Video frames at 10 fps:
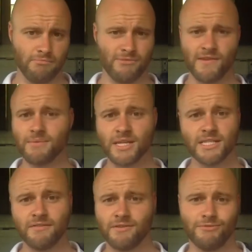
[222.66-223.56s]
sometimes
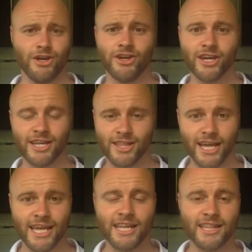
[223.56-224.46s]
even yogurt,
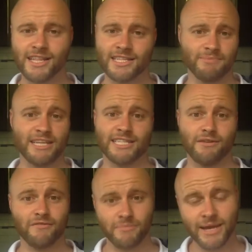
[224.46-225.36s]
like anything that's basically
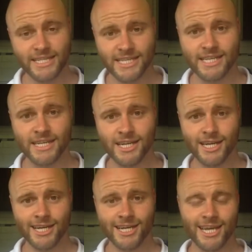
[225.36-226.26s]
fermented
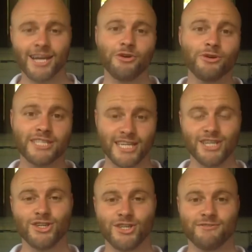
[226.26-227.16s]
can cause
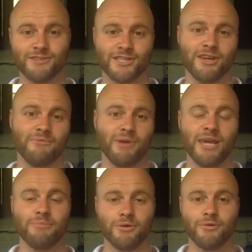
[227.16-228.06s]
issues for certain
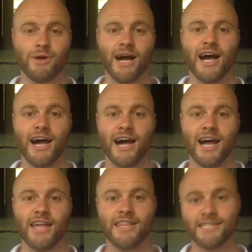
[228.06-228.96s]
people.
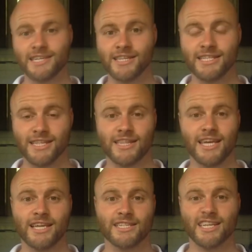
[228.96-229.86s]
And this can lead to
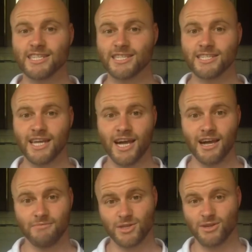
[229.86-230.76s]
things such as
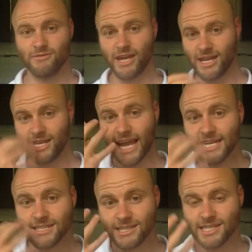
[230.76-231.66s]
sort of like
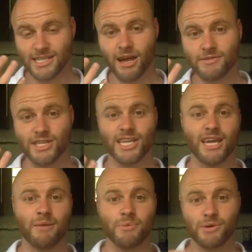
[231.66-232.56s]
nasally stuff. So you can
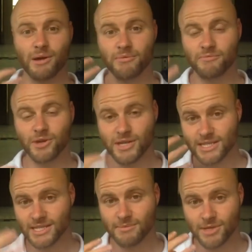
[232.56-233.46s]
get a buildup of mucus
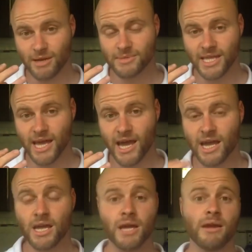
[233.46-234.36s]
sometimes there.
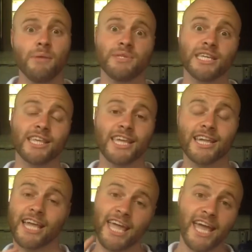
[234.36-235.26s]
In particular, you can
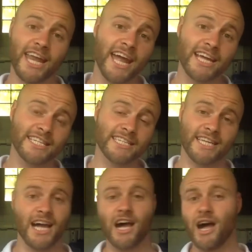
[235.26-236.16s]
get like
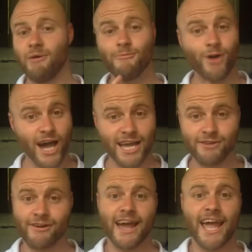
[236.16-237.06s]
headaches,
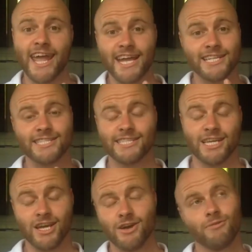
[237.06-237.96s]
migraines.
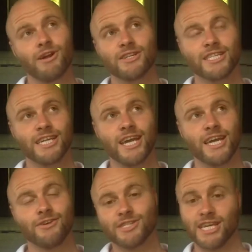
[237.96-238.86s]
What else can you get?
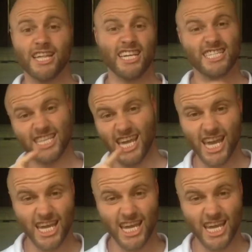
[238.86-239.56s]
You also get like skin